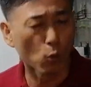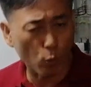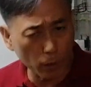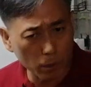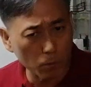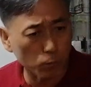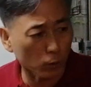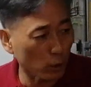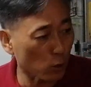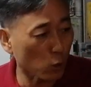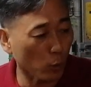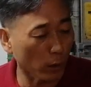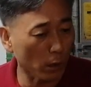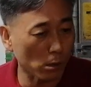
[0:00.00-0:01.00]
Well,
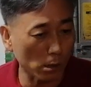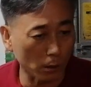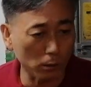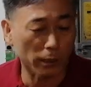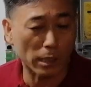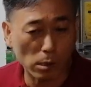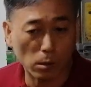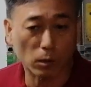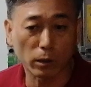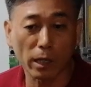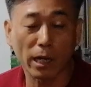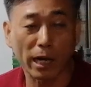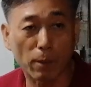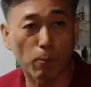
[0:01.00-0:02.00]
this one is not
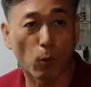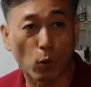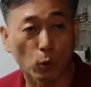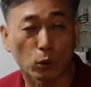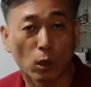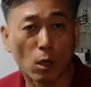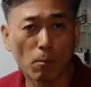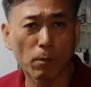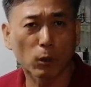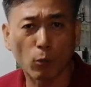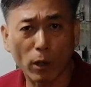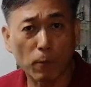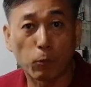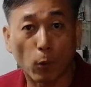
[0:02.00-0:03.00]
yesterday I bought, but
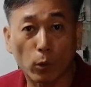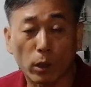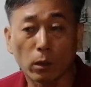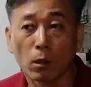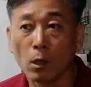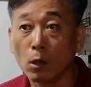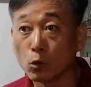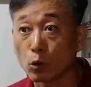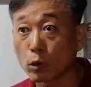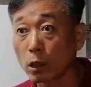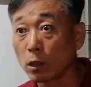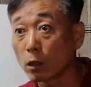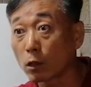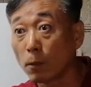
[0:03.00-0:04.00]
why broken? You
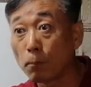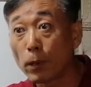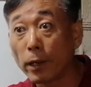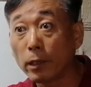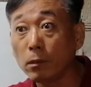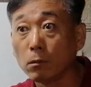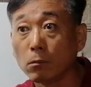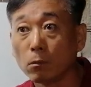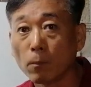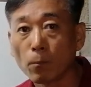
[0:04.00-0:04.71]
cannot complain.